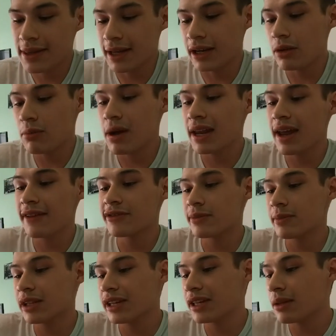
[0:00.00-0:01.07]
Then you might have
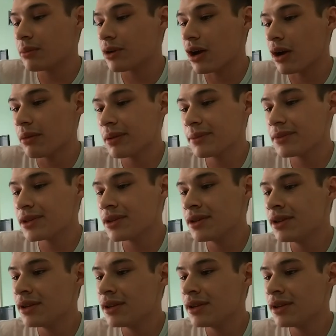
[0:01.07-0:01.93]
some leaking problems.